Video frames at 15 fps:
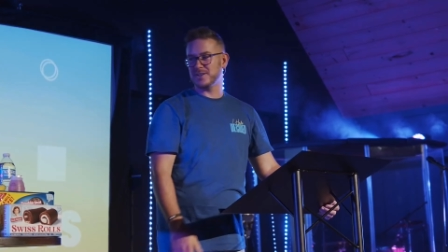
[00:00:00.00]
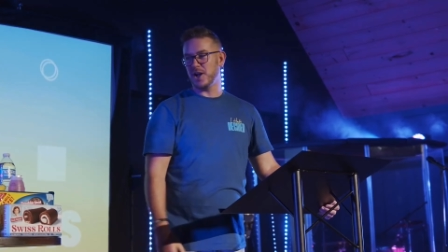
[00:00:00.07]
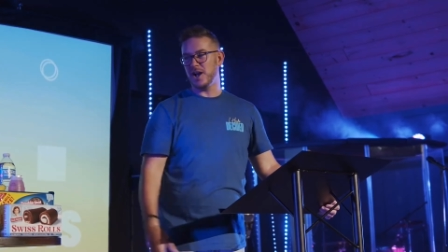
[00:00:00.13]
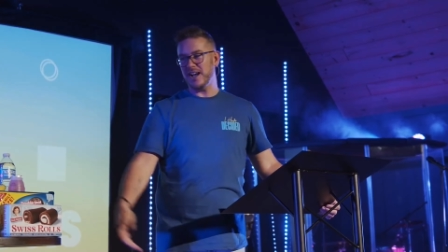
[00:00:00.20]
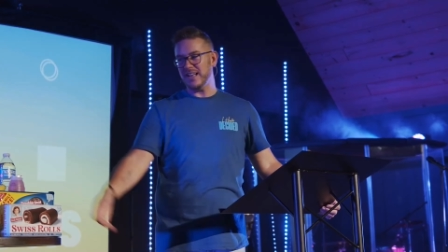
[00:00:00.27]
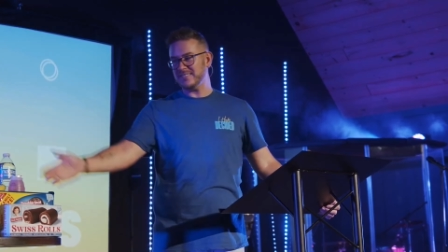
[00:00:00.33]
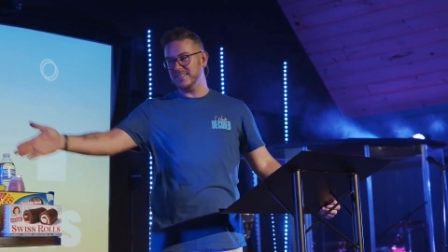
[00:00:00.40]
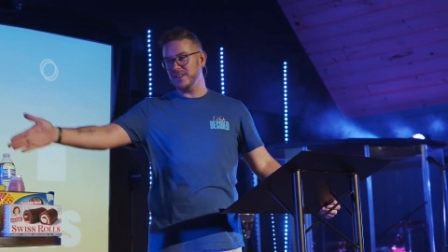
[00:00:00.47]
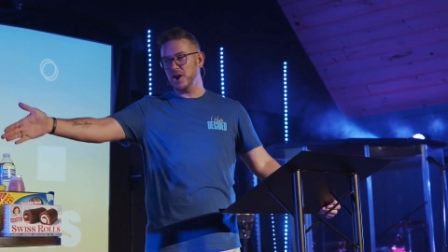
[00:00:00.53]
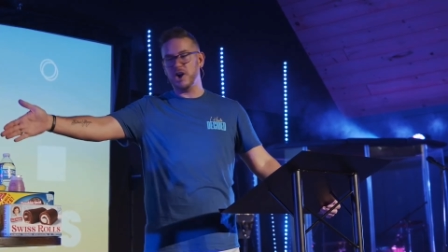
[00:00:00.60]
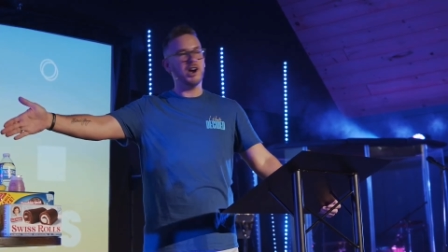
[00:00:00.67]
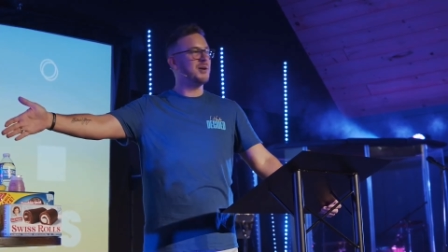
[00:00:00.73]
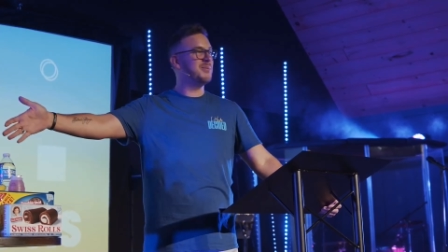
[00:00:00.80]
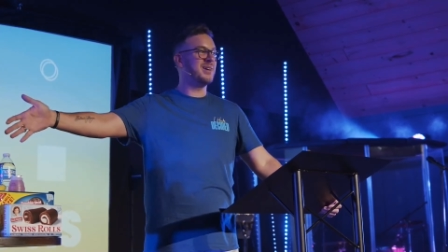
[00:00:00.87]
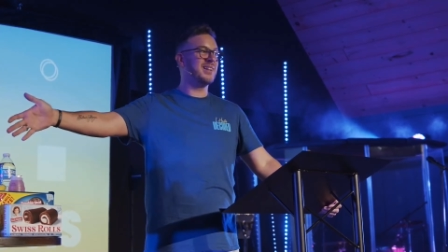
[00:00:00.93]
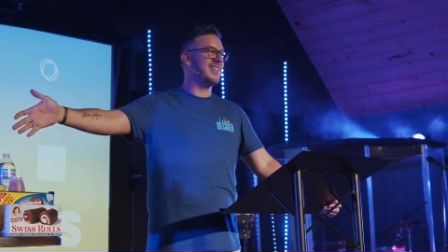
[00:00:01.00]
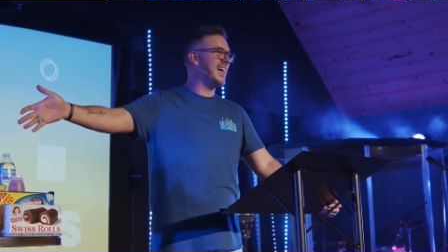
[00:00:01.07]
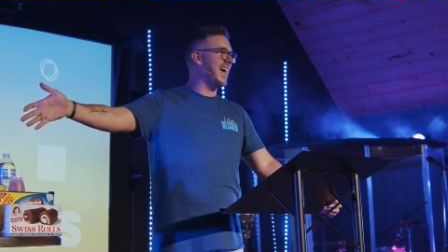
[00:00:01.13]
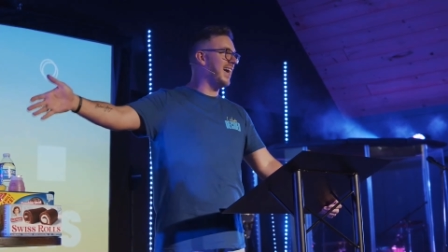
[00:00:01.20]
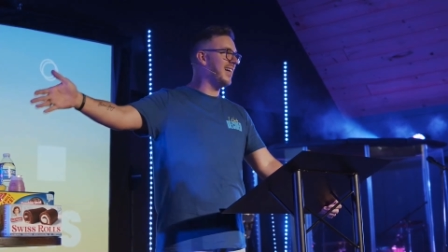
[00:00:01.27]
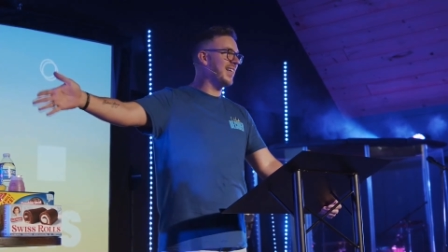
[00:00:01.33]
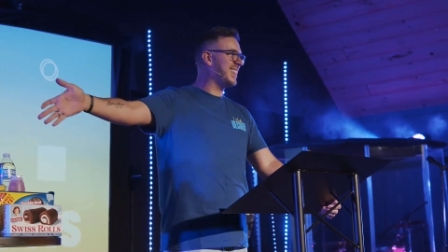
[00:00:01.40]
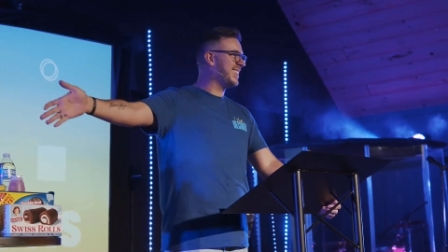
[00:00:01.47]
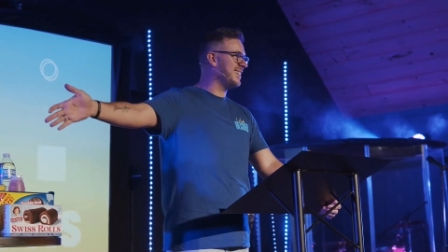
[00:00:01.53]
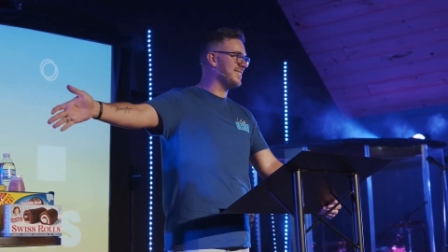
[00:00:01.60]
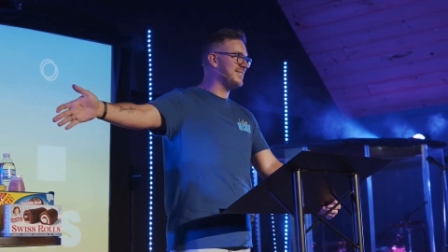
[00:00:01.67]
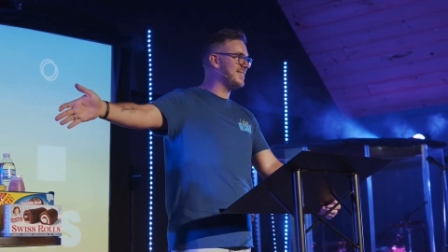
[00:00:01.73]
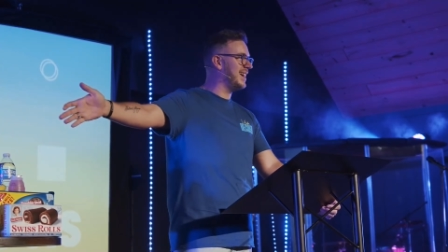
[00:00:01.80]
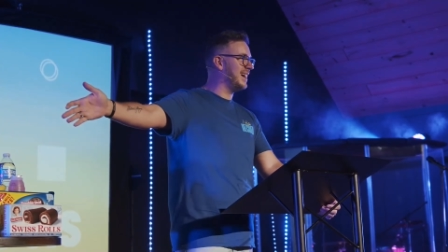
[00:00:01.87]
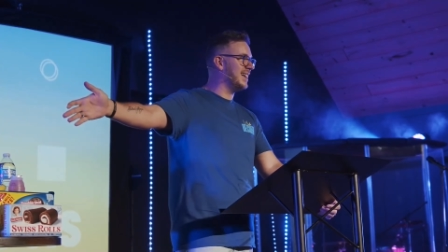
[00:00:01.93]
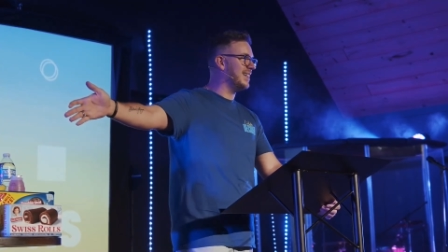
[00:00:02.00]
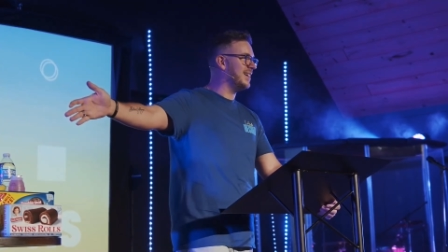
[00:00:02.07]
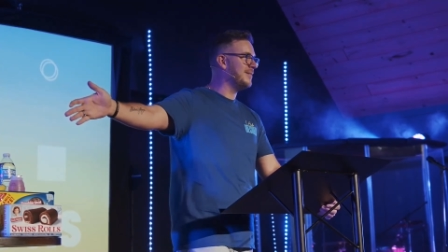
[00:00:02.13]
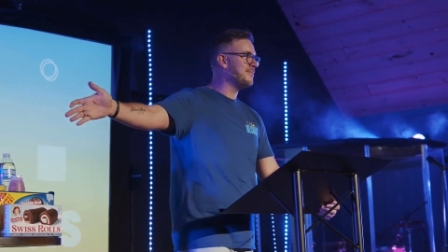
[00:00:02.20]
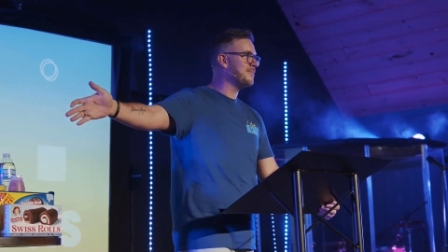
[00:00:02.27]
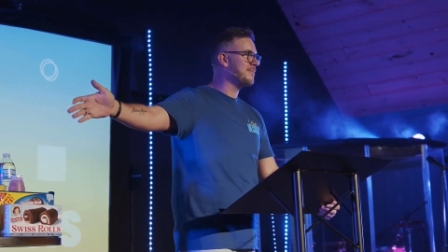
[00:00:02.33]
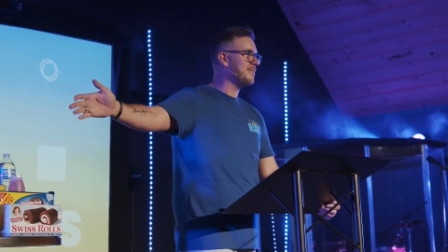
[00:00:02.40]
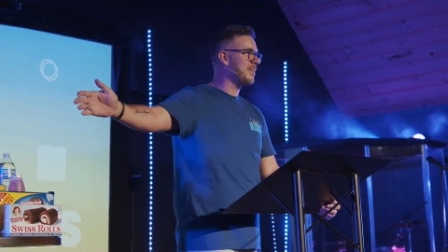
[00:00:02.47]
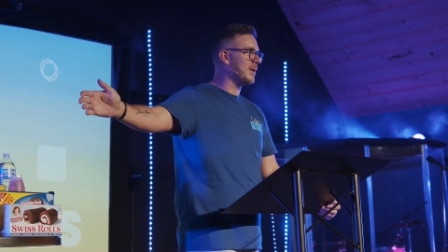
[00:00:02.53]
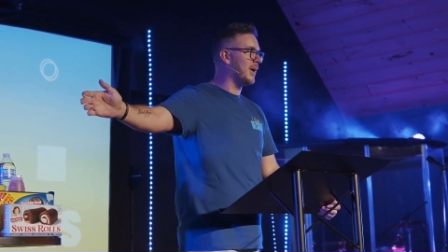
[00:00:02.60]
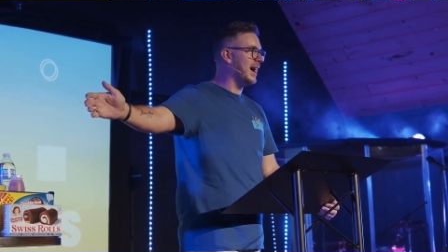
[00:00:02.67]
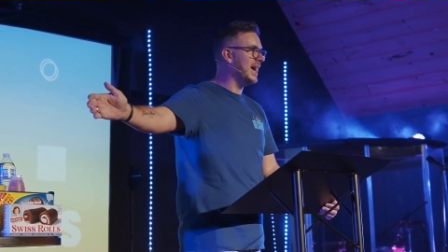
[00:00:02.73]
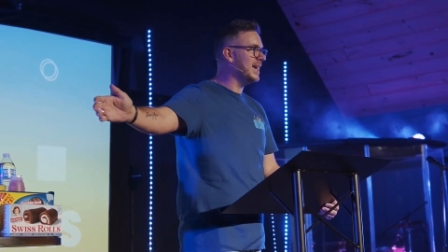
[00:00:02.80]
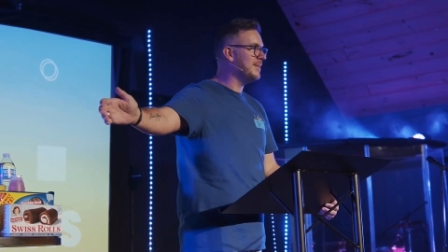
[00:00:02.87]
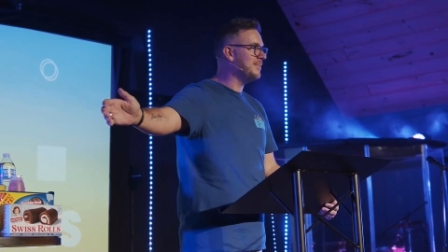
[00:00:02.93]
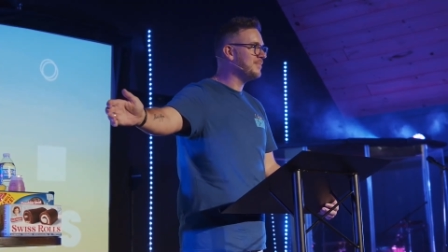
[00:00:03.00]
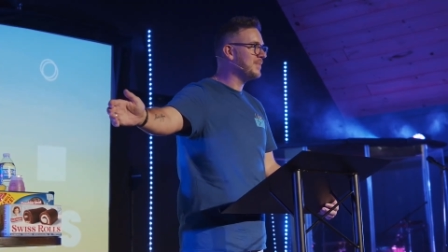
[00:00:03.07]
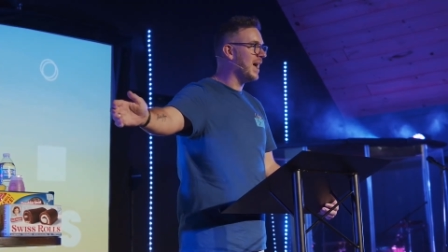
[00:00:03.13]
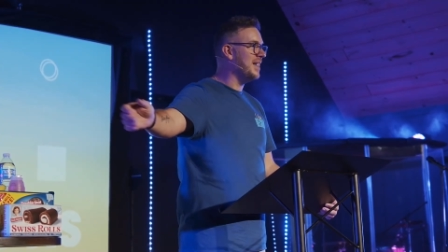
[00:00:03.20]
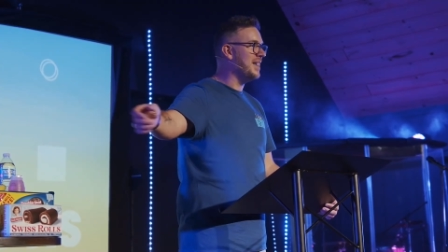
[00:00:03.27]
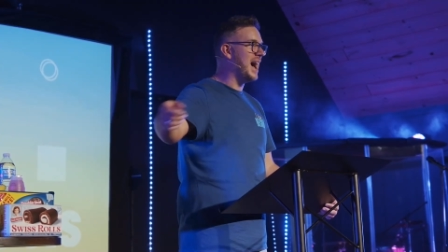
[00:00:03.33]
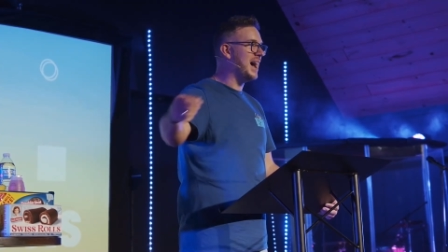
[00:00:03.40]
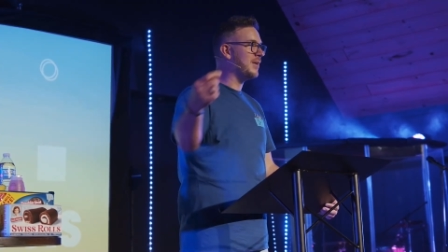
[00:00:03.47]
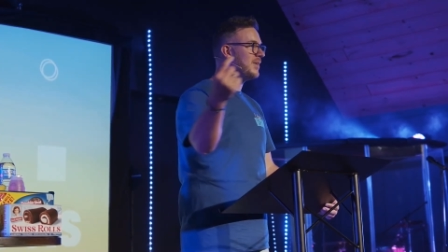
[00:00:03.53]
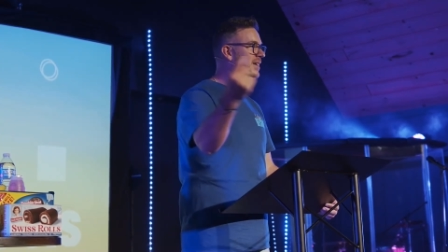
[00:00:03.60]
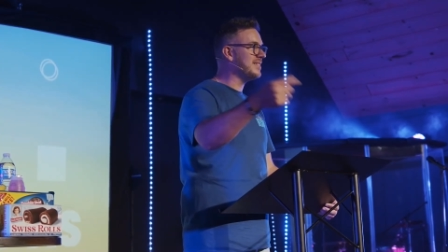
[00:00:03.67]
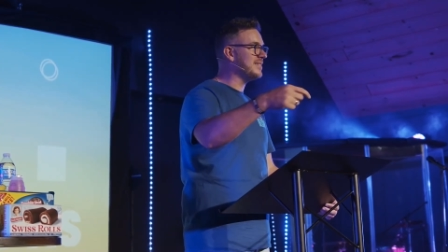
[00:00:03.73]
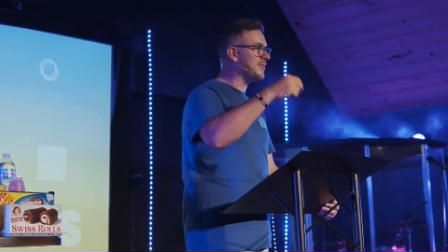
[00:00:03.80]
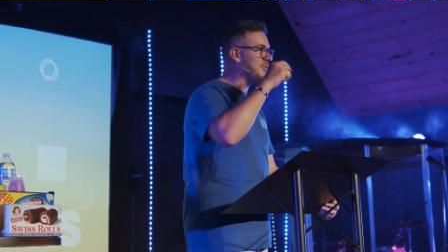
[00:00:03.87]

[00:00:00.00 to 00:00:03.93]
cost an arm and a leg like this did, right? Not only is it